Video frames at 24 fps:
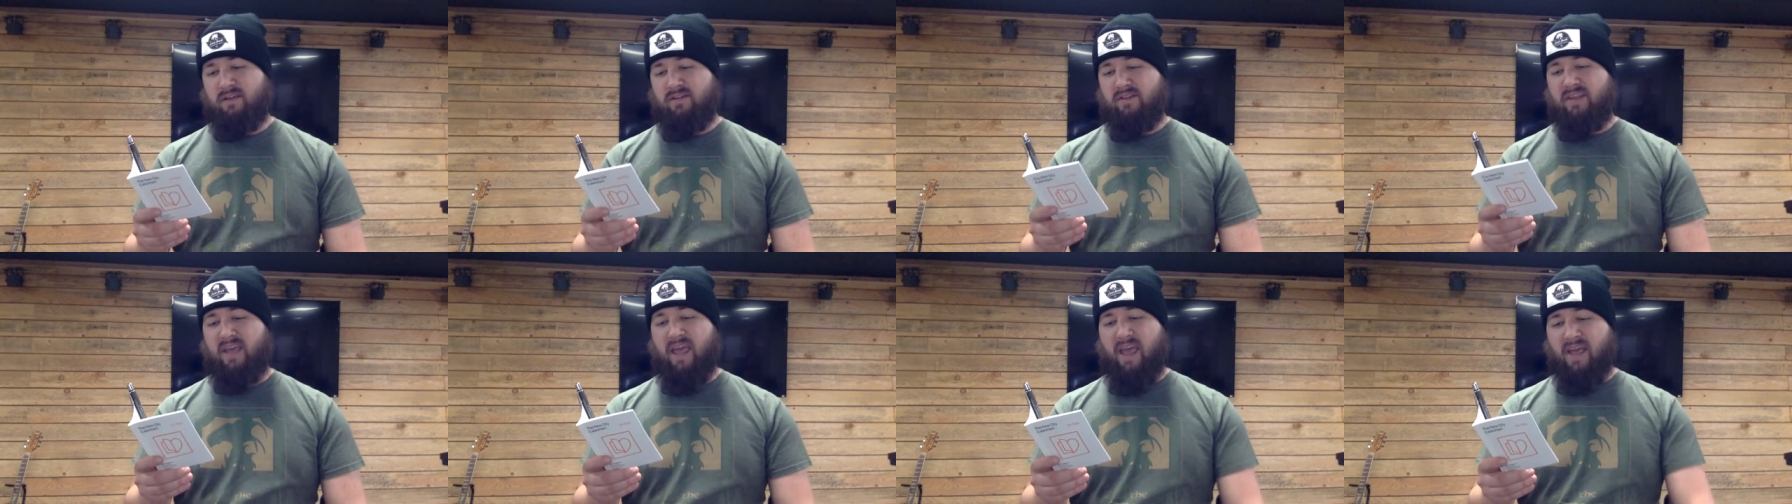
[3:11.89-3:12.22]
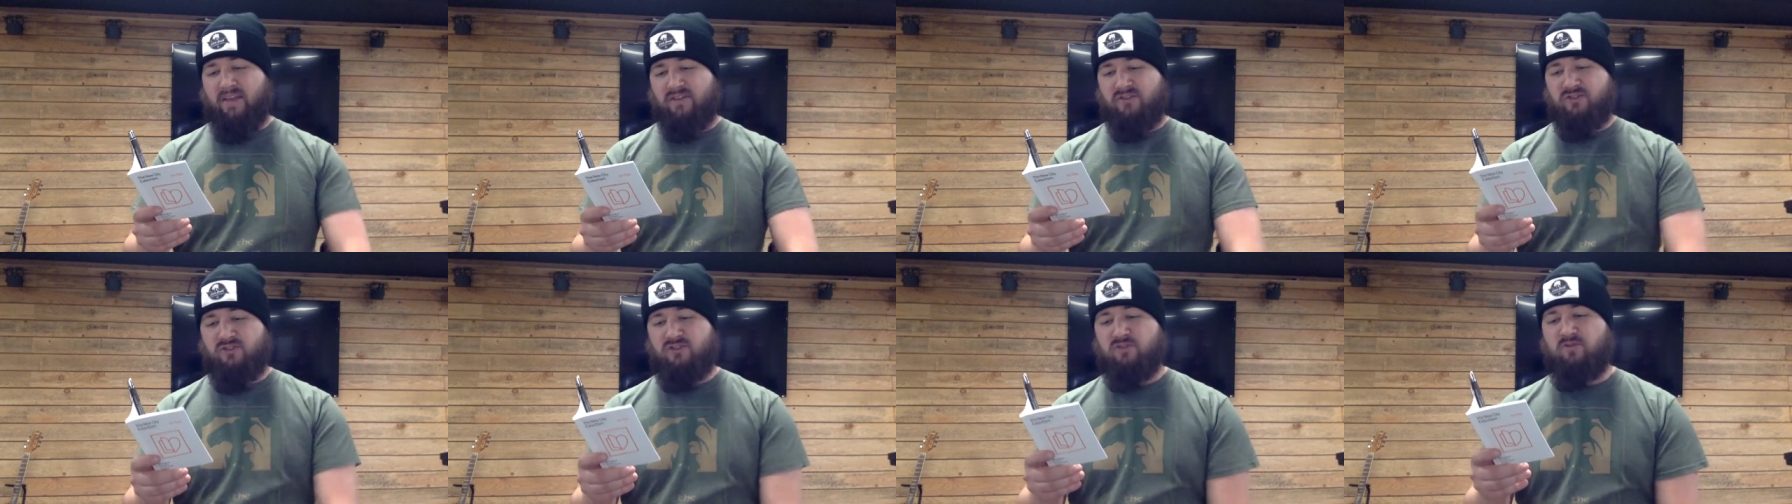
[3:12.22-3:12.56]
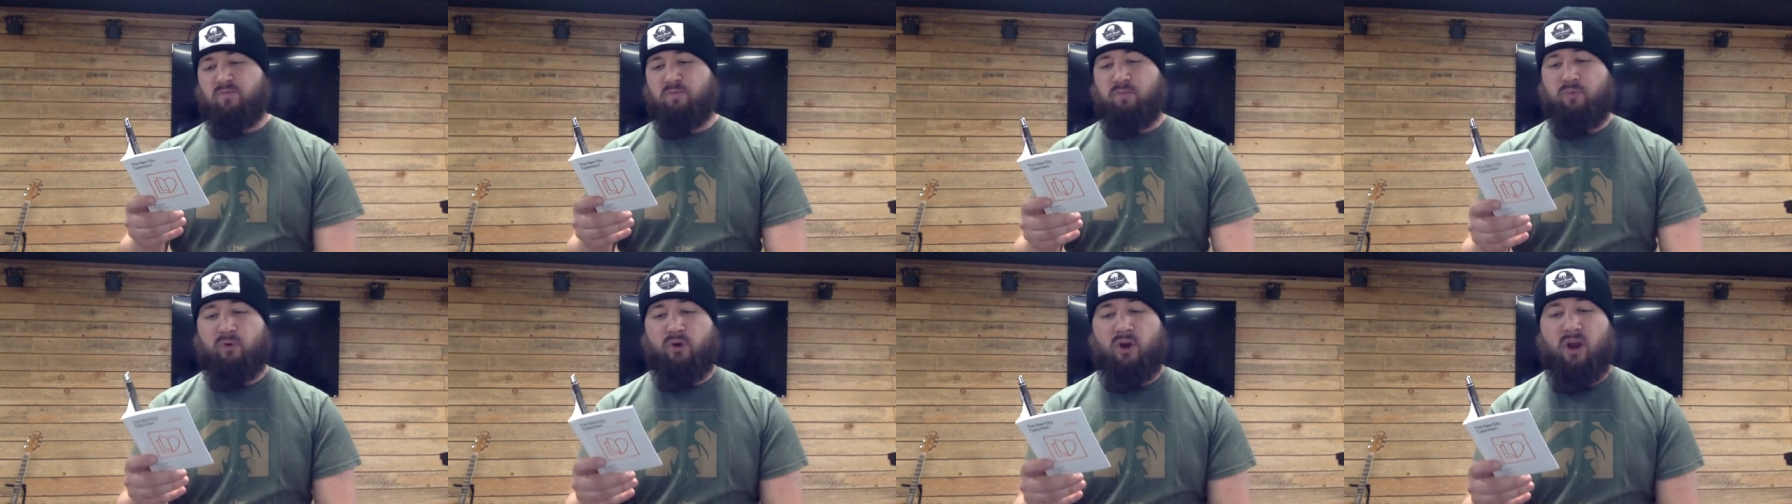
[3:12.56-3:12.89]
The answer
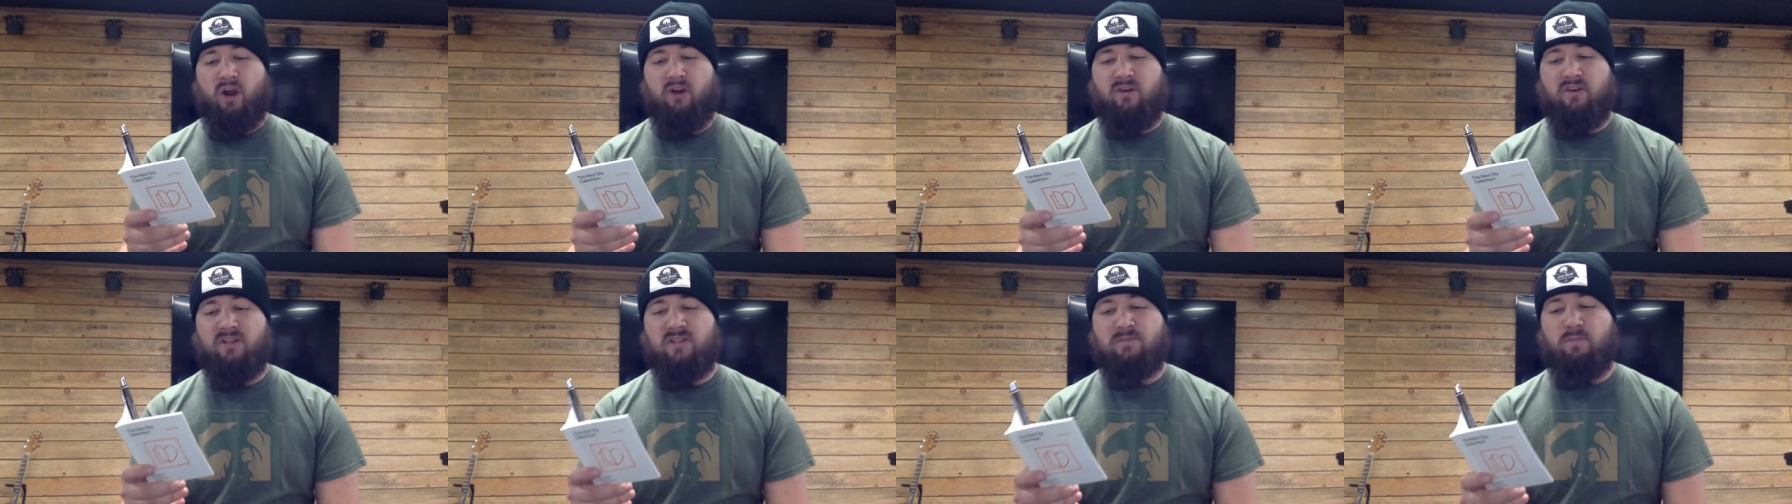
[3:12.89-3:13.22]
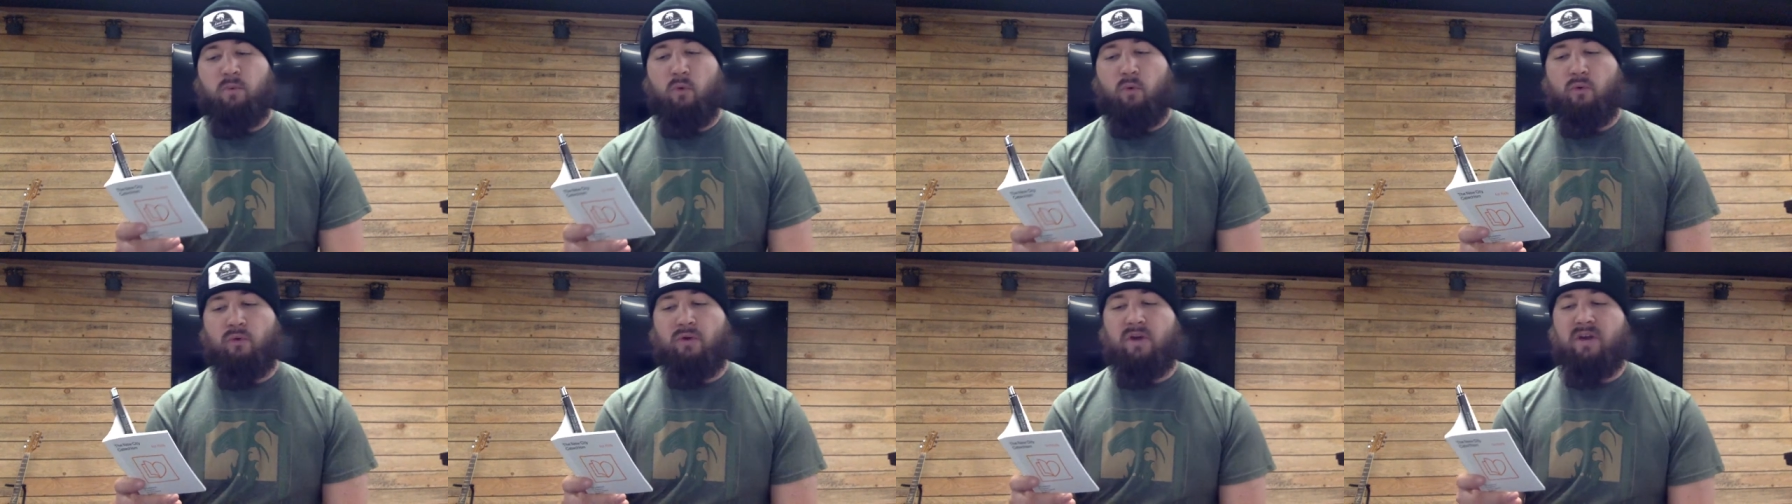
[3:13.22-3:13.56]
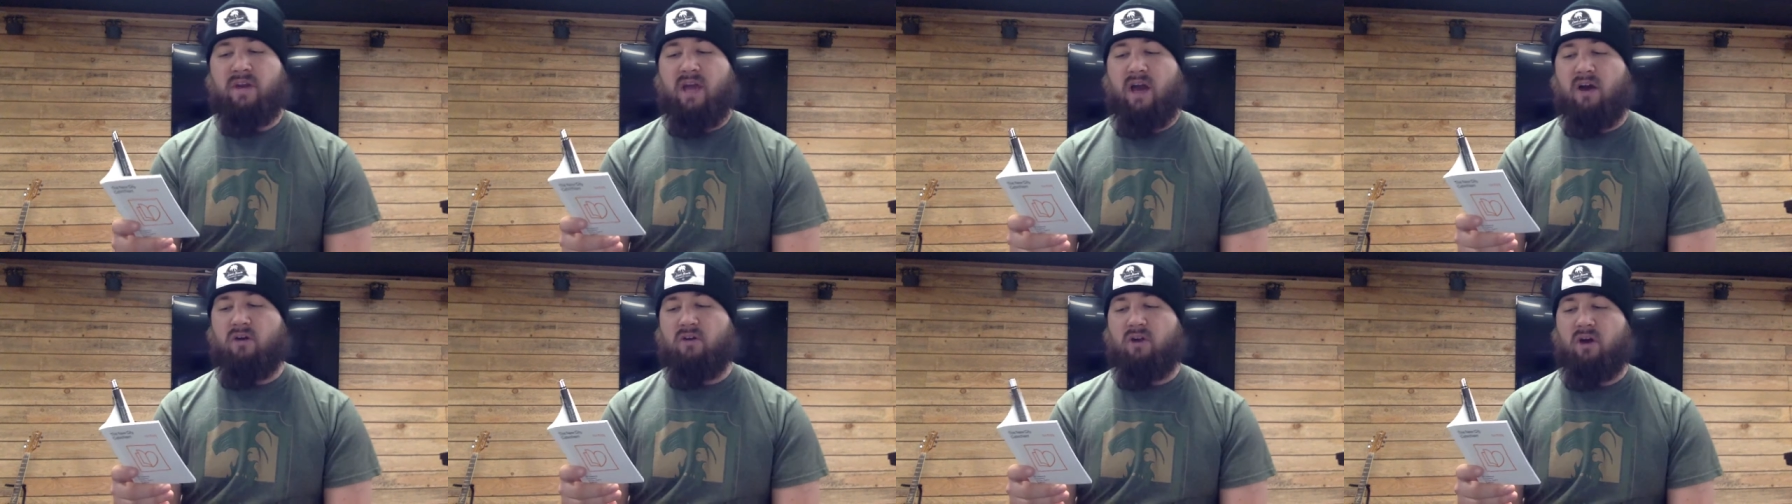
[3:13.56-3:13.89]
is prayer is
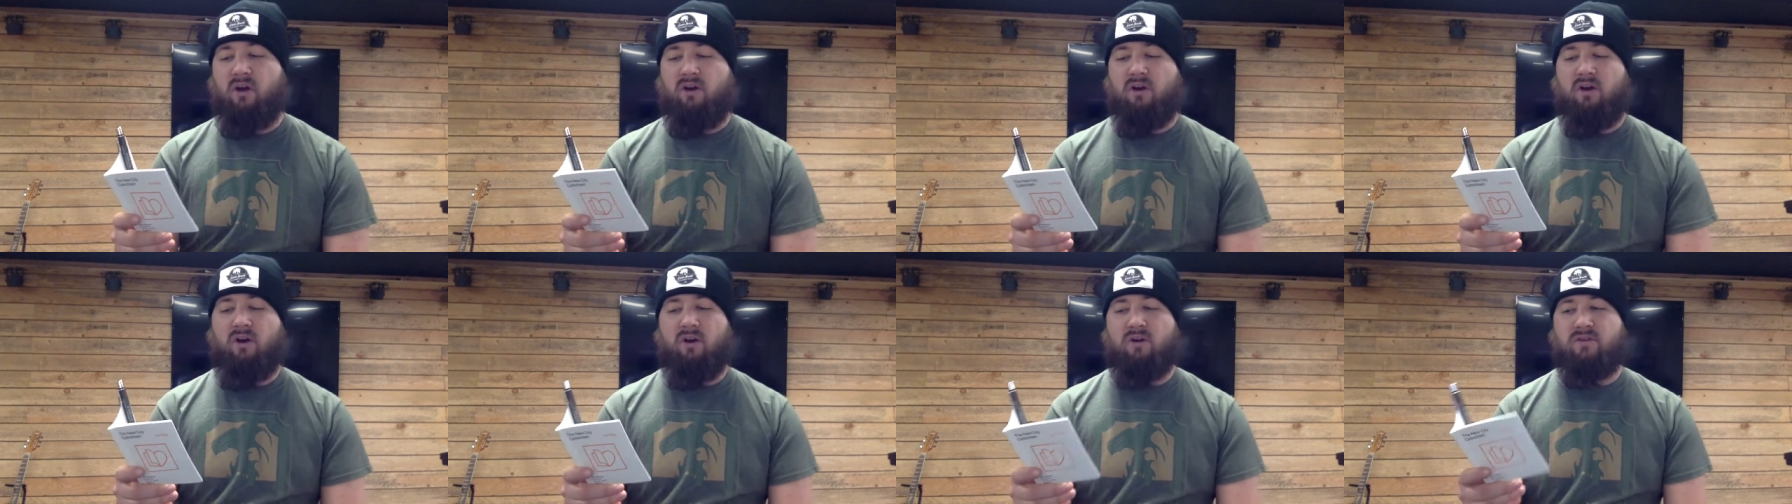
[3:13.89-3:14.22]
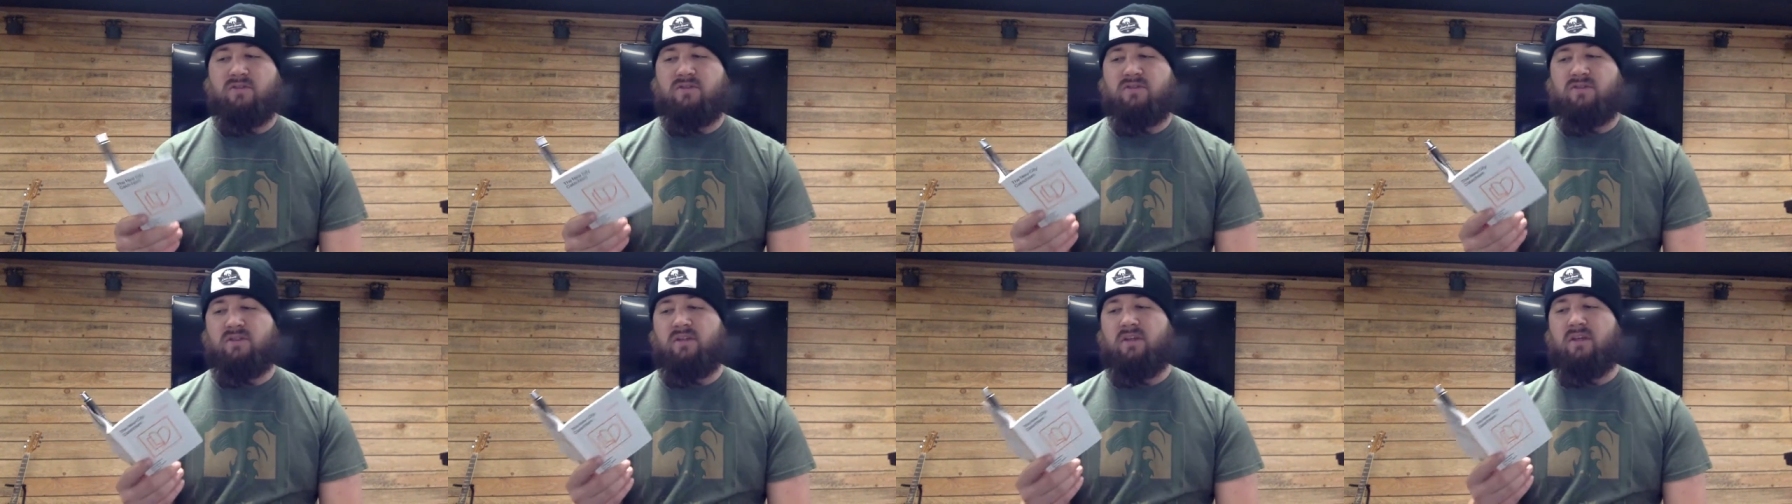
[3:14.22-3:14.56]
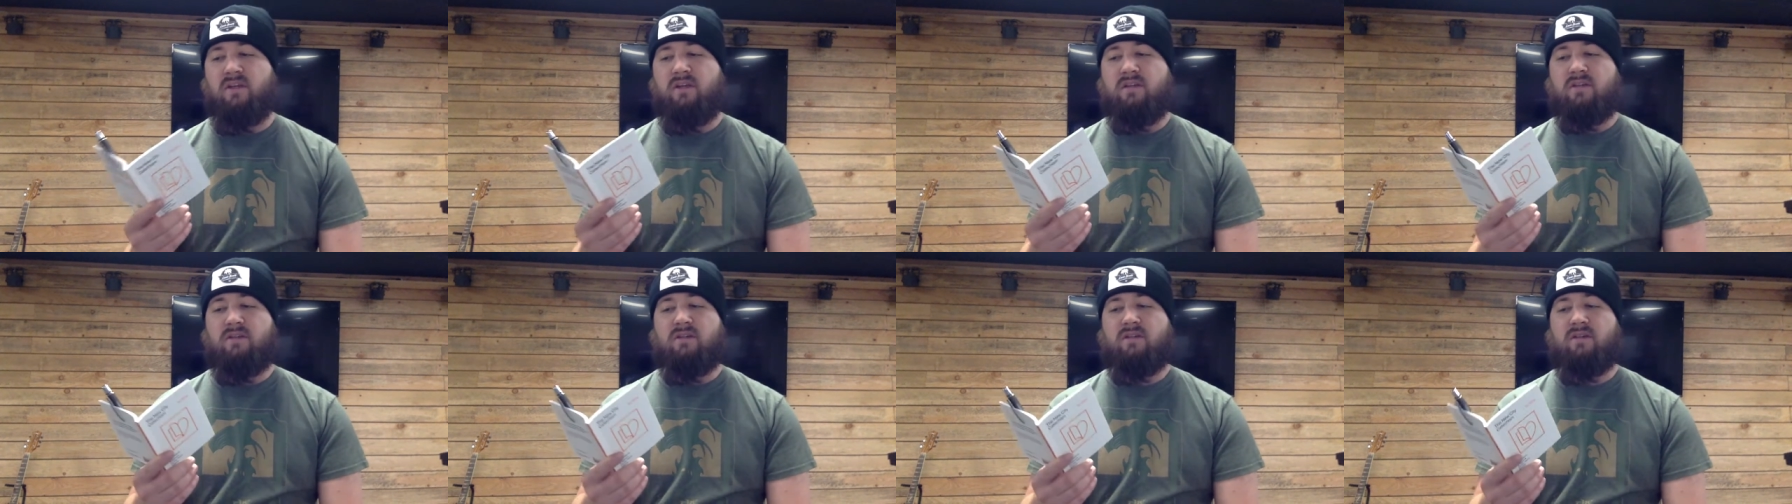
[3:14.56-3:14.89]
pouring out our hearts
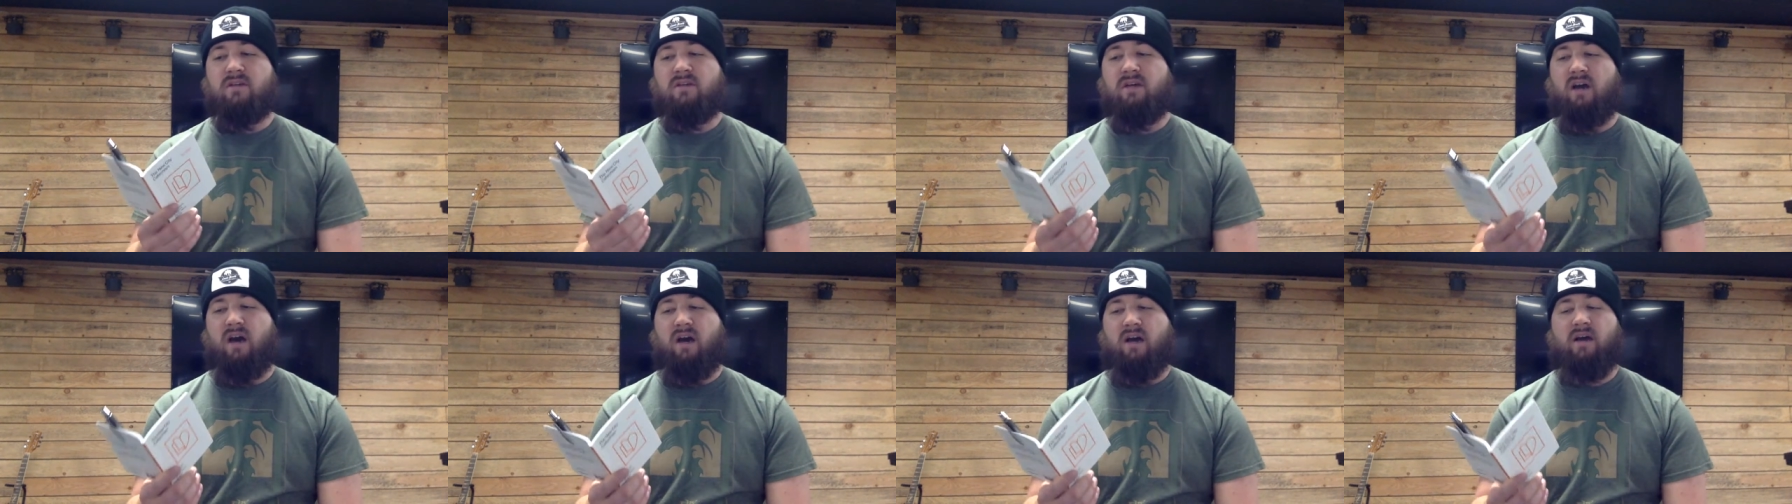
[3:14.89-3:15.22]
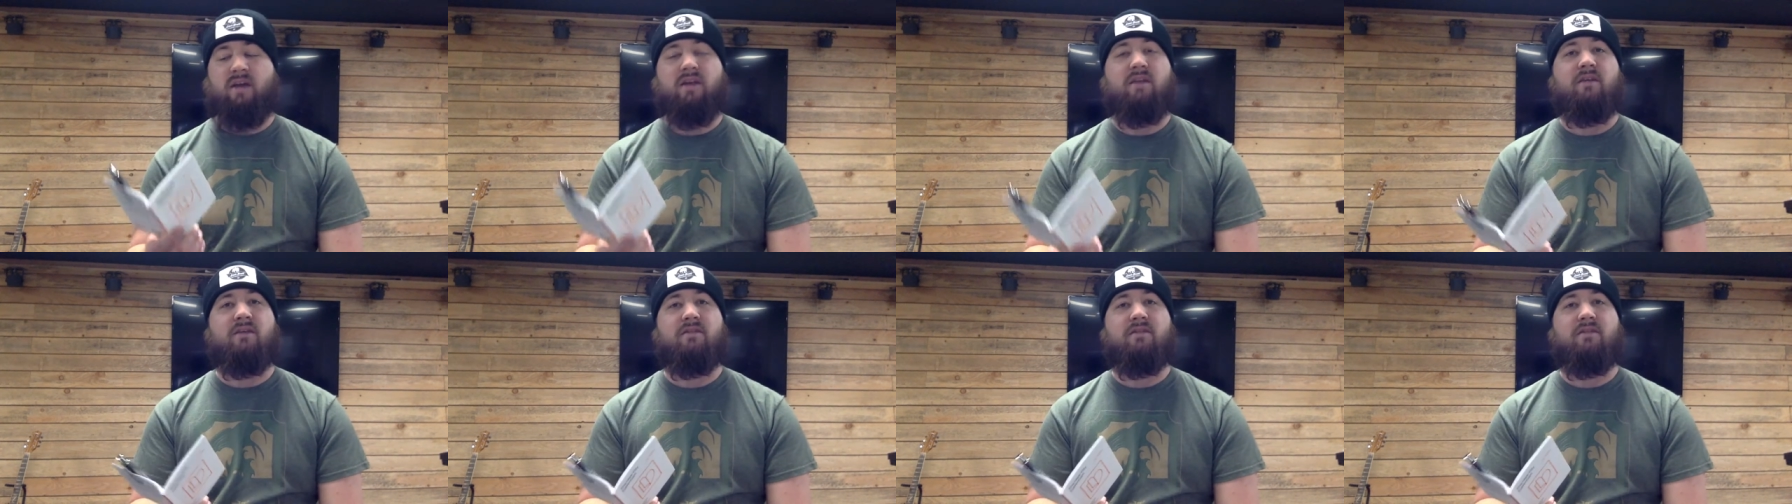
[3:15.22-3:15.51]
to God.